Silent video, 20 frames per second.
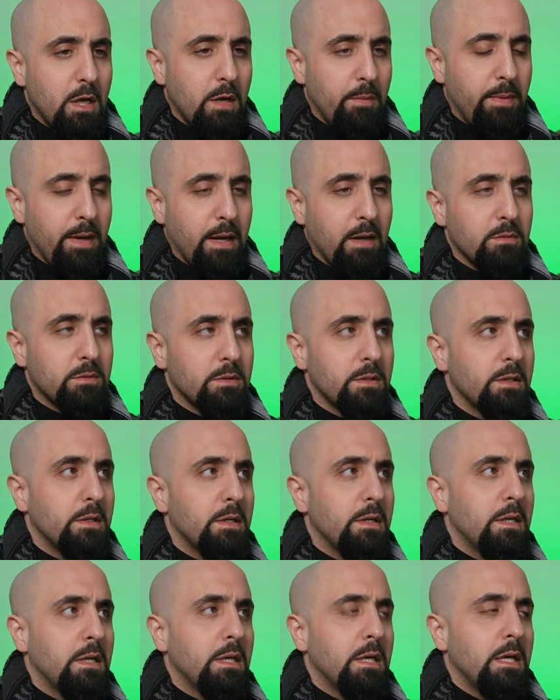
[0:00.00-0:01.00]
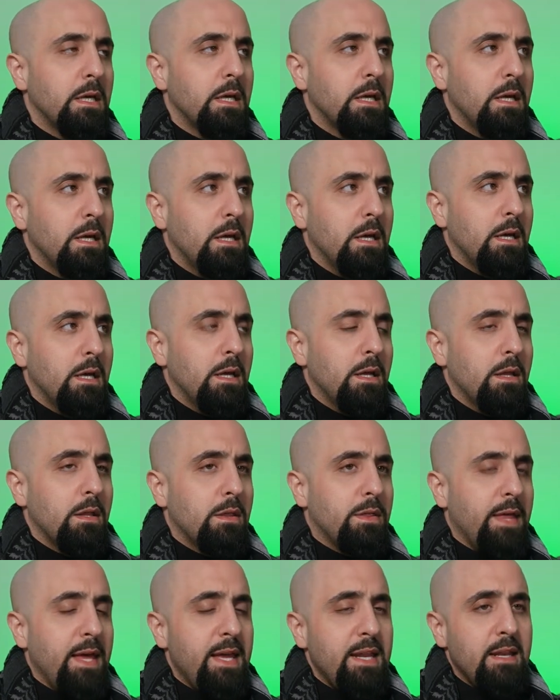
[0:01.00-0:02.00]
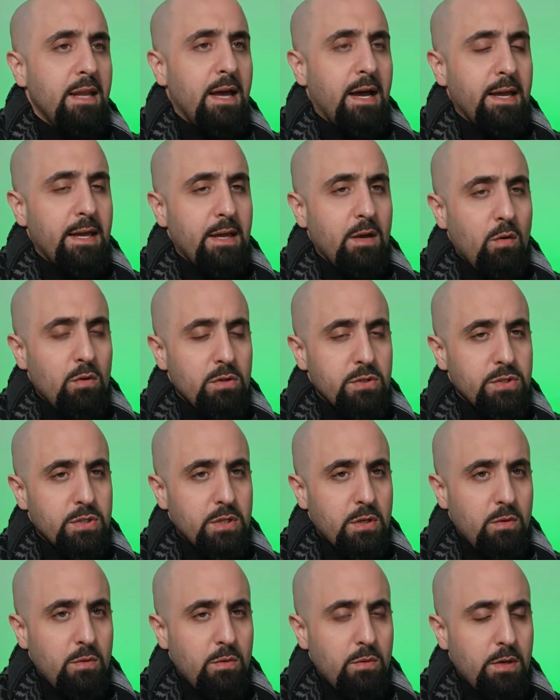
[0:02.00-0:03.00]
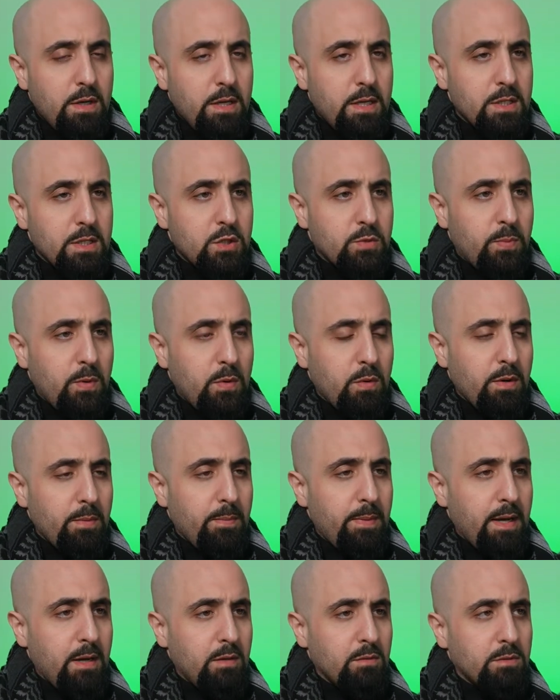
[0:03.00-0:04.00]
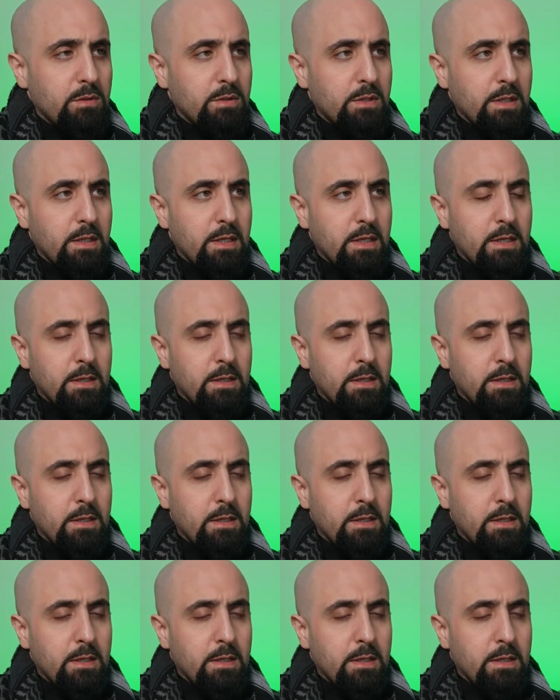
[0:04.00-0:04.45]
about. Then I also spoke about